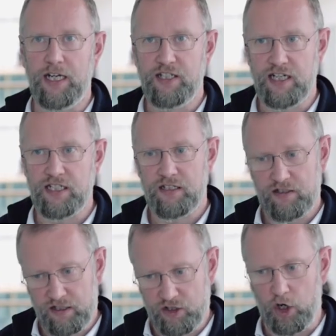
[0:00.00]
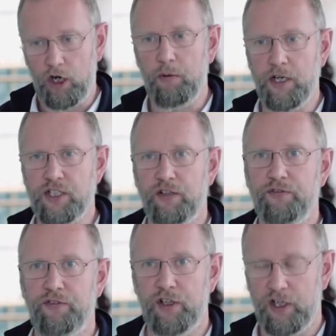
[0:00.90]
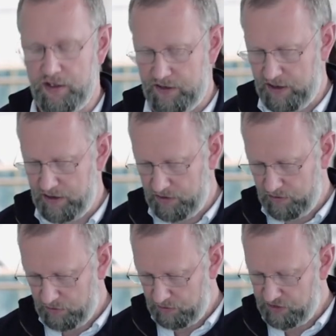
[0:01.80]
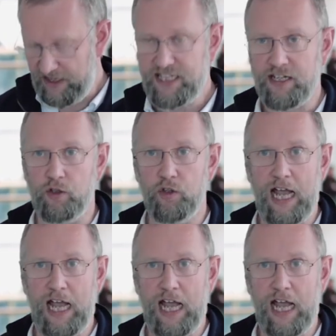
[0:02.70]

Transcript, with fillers: and test the tolerance of uh, the things that could